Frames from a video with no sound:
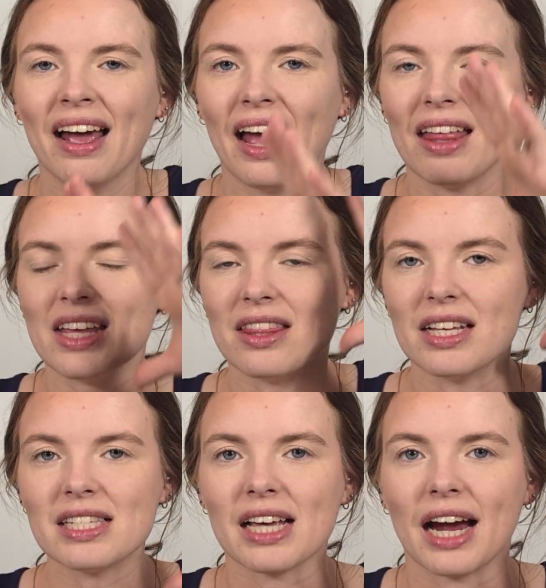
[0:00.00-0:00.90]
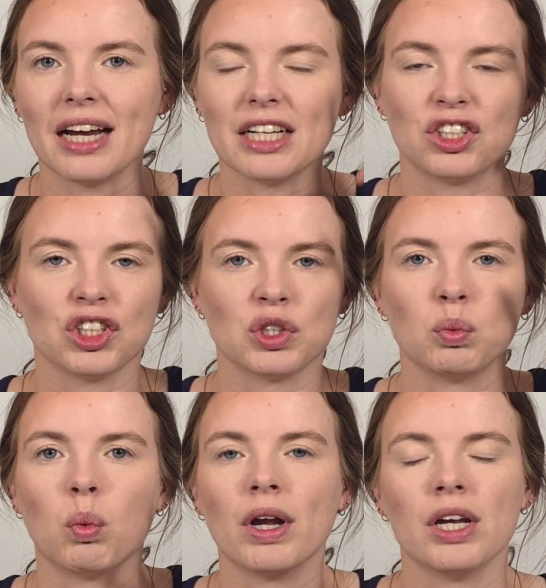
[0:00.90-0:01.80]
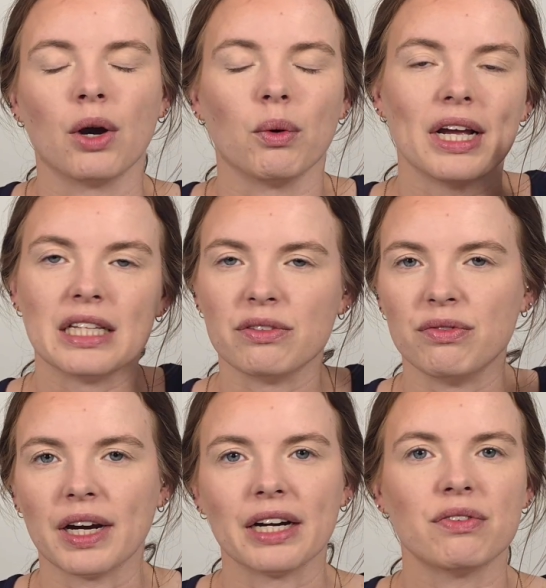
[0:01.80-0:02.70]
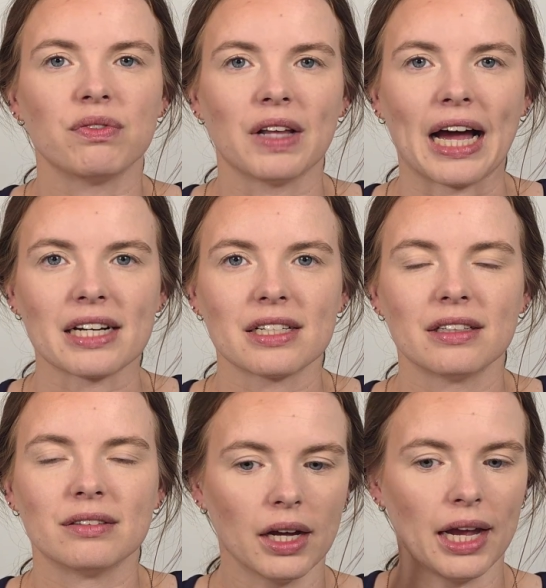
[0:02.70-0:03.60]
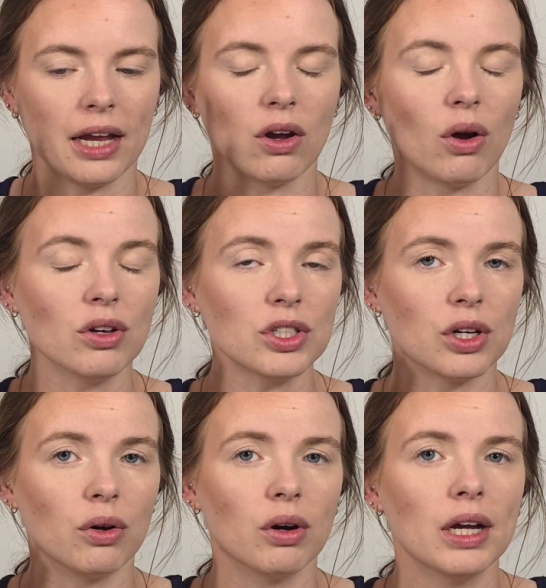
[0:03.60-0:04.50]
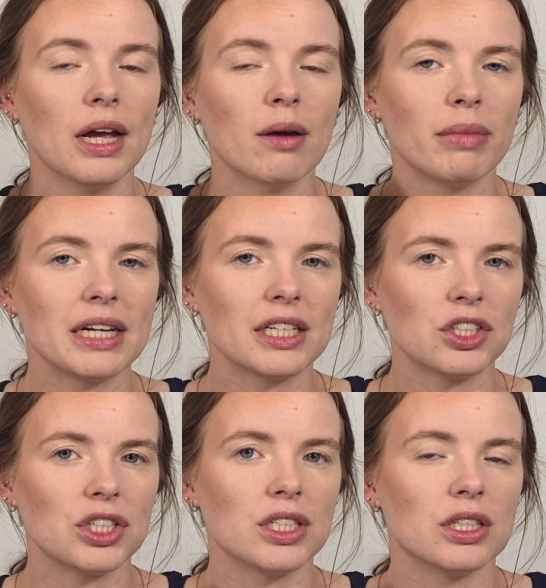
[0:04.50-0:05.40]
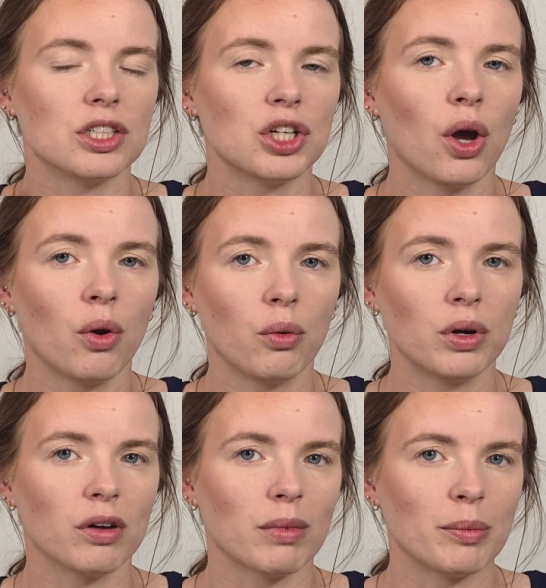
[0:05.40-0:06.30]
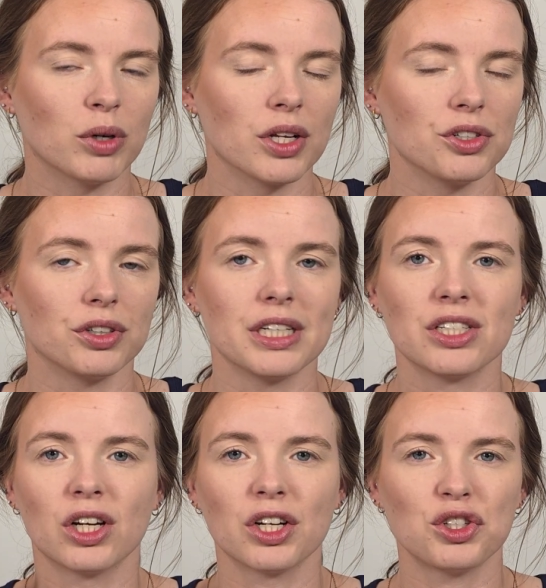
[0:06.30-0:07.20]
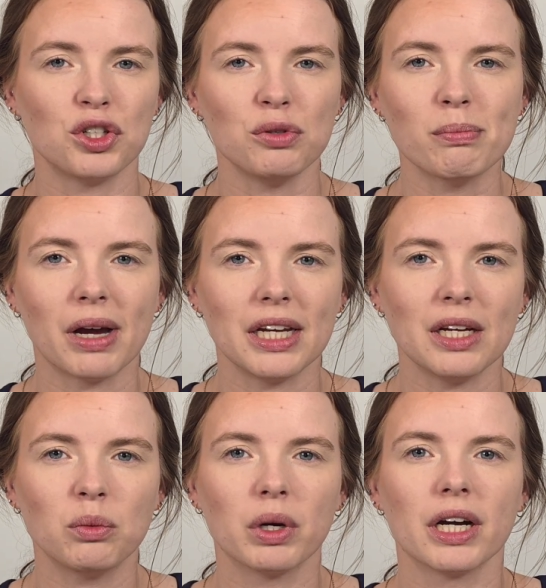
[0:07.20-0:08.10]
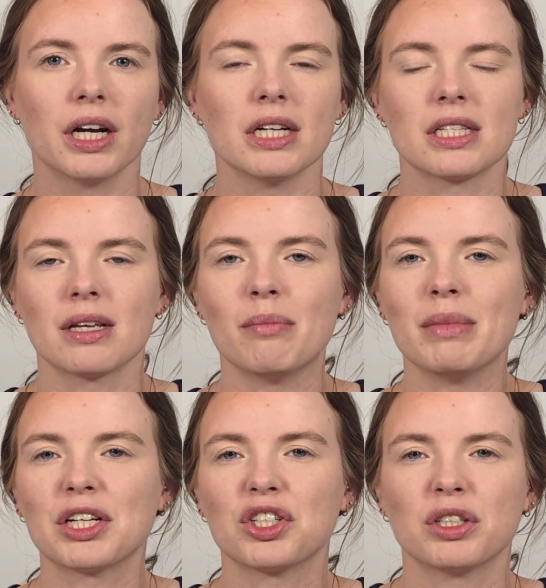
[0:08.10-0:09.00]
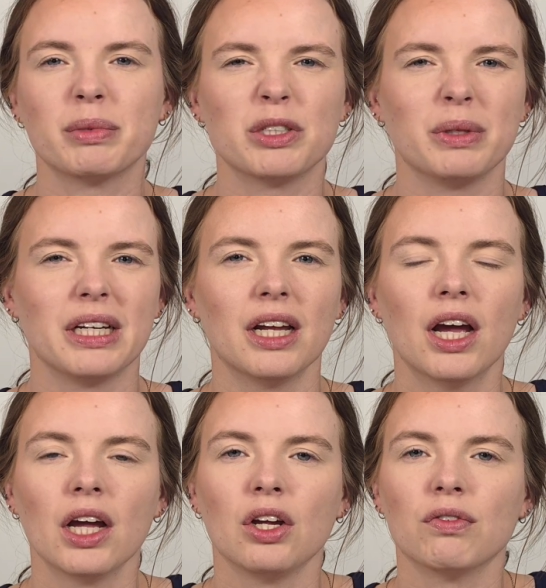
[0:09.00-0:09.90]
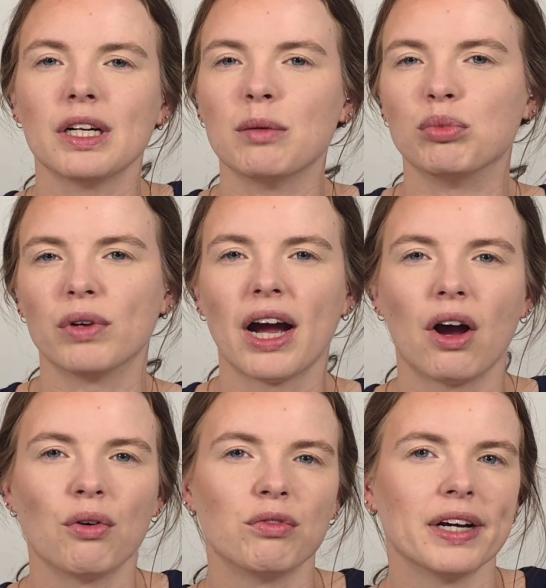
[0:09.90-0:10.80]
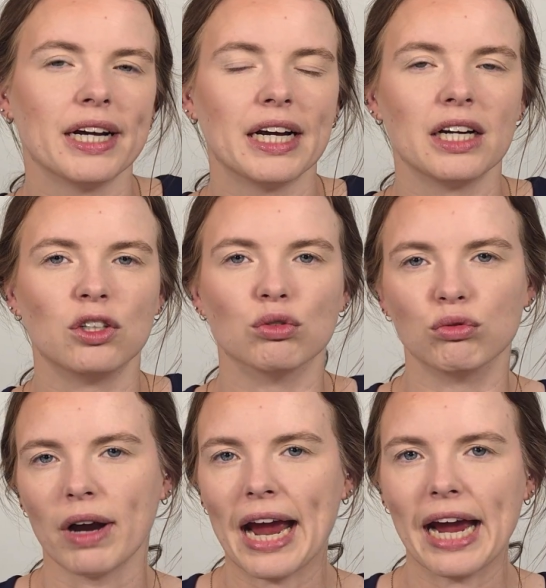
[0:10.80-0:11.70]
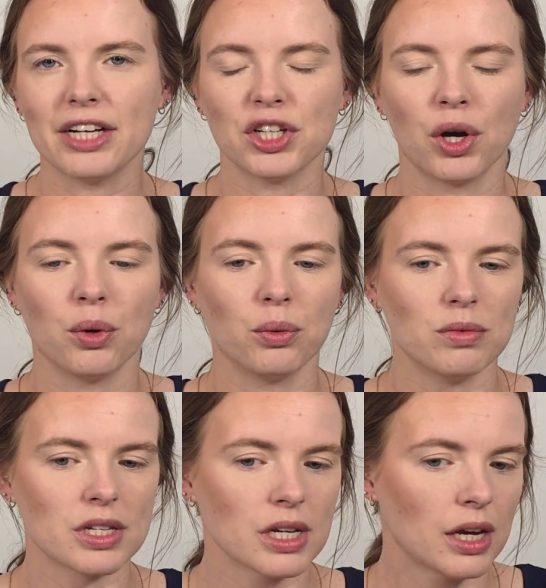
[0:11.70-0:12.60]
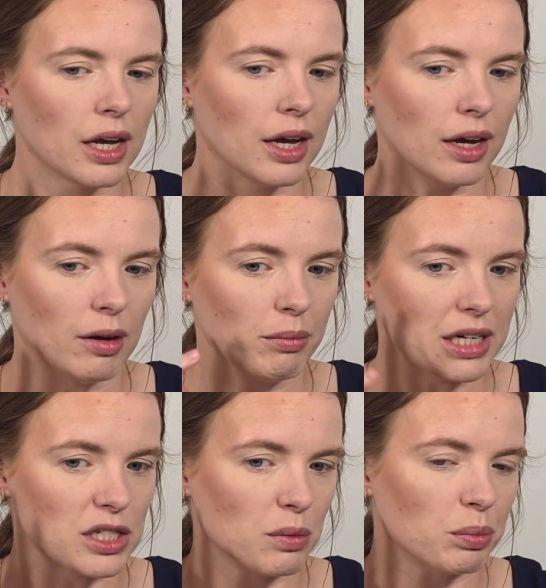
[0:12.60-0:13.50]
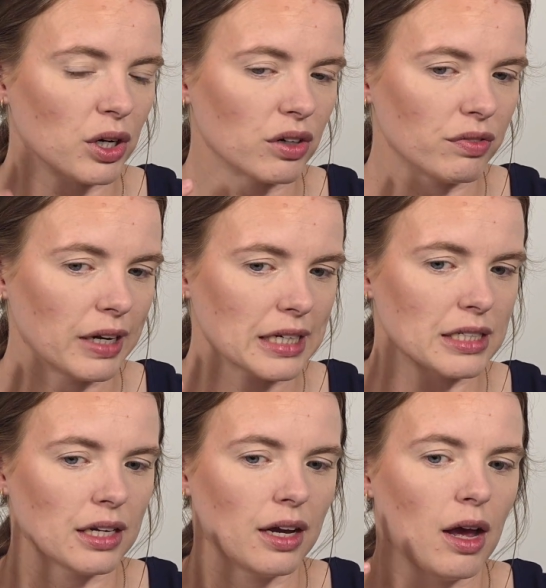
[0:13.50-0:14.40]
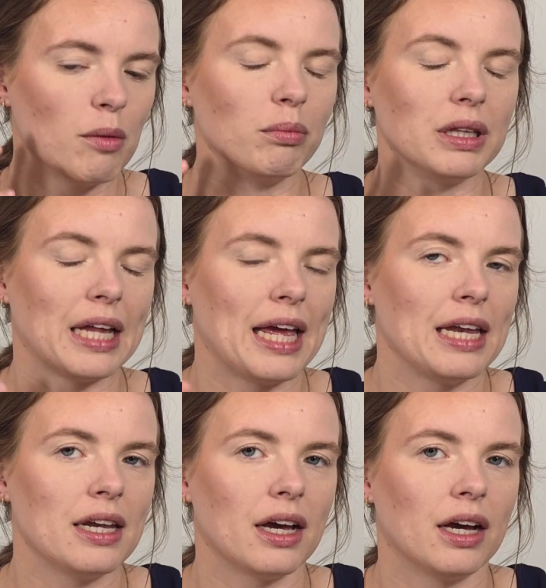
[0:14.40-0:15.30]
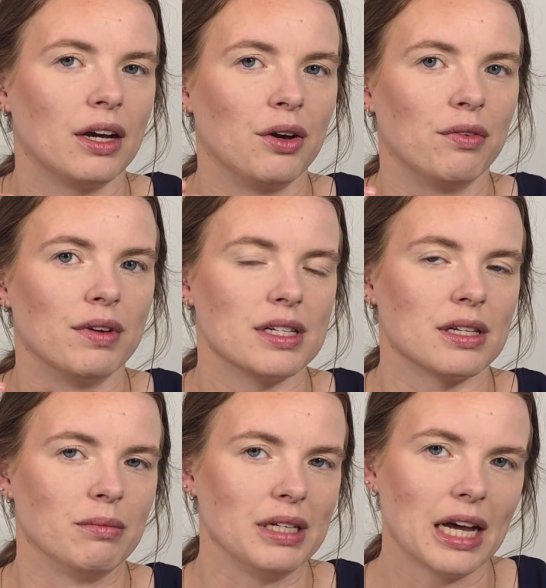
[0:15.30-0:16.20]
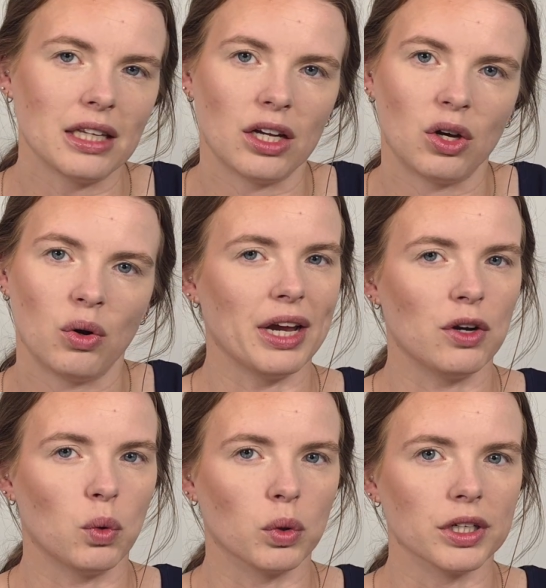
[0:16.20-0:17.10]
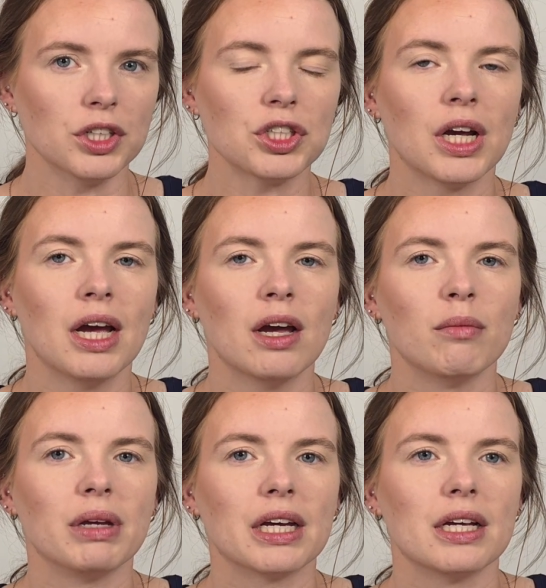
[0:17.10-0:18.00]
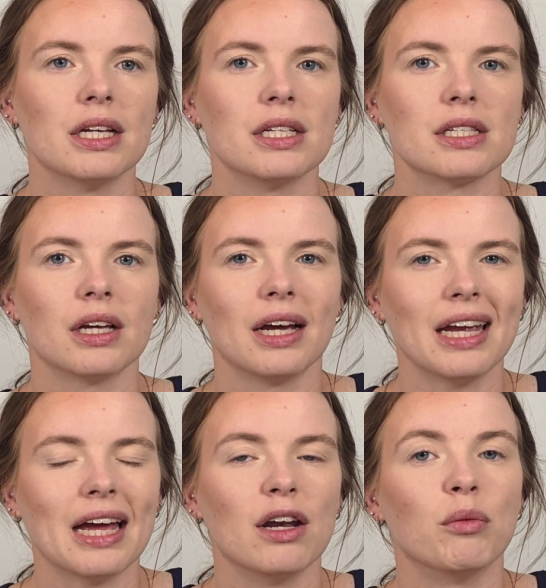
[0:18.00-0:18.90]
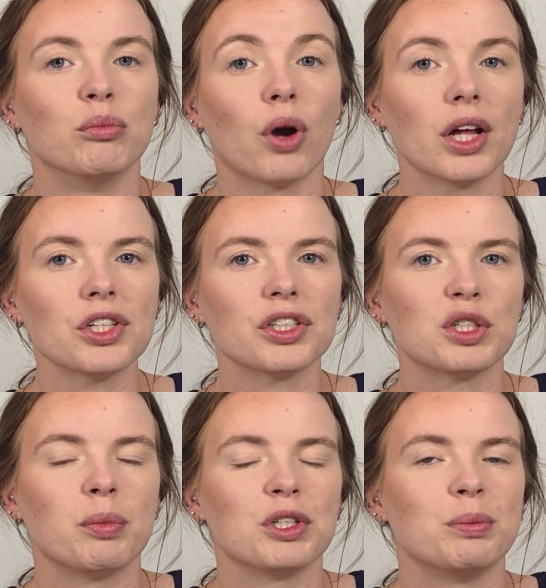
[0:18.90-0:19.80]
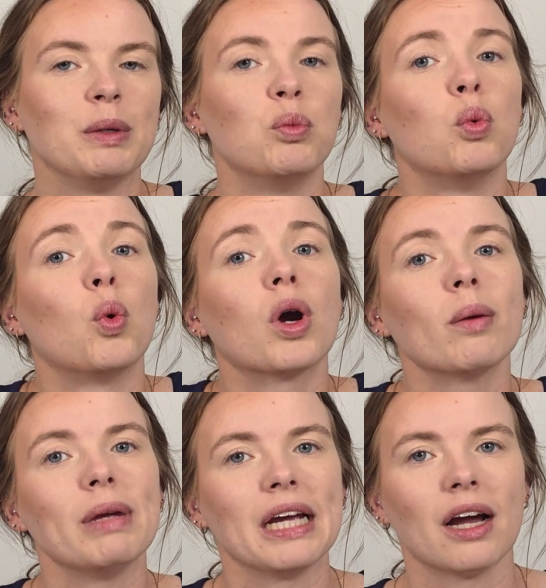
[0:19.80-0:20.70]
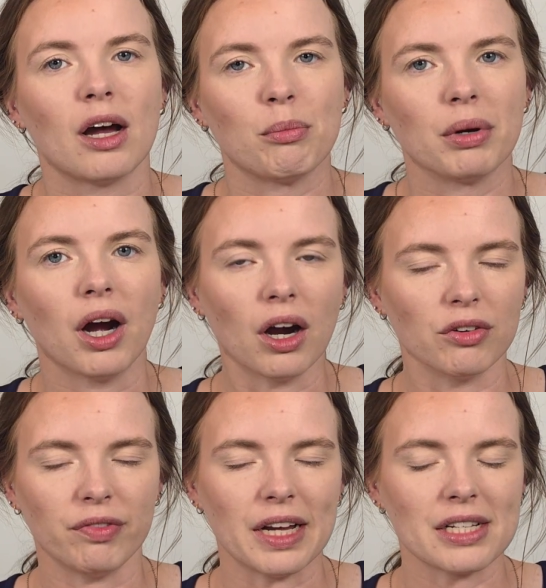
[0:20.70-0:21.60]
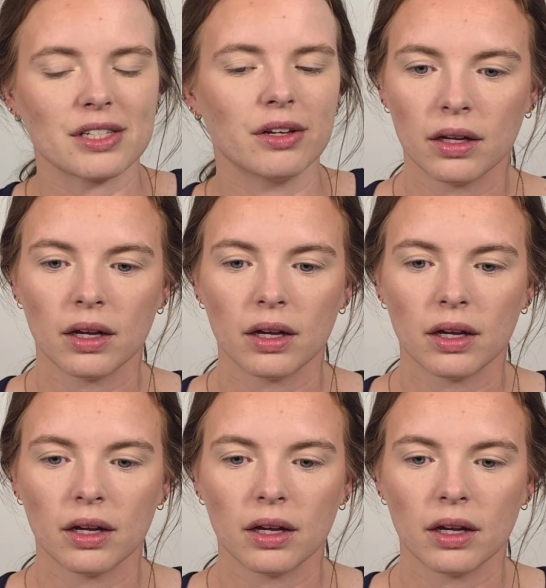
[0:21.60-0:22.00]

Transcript: And then this side is just one note. It's very flat. And also pay attention to the tone of my bronzer. It's not too muddy where it's a mixture between, you know, very brown, very gray tones, but it's a perfect blend of some yellow and orange because, again, bronzer is supposed to be warming up our face.